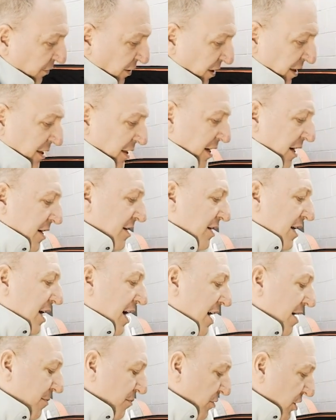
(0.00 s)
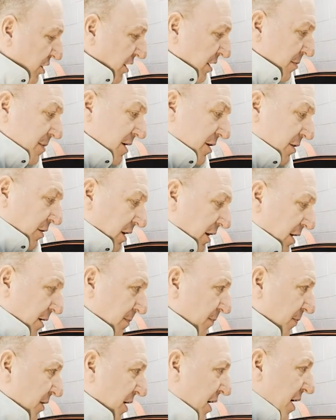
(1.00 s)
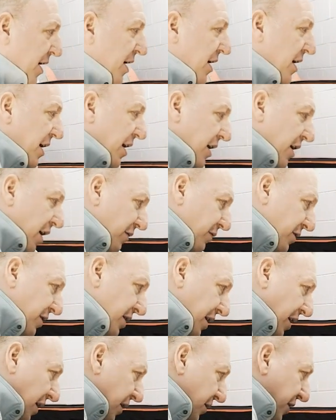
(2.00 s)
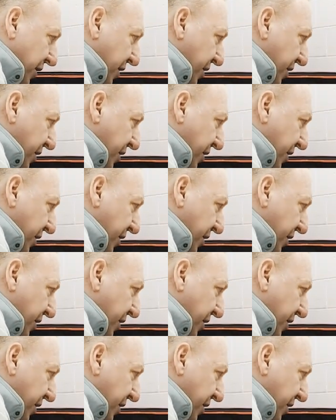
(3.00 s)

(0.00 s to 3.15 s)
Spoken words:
for the side tab, which is a metal clip, and obviously all the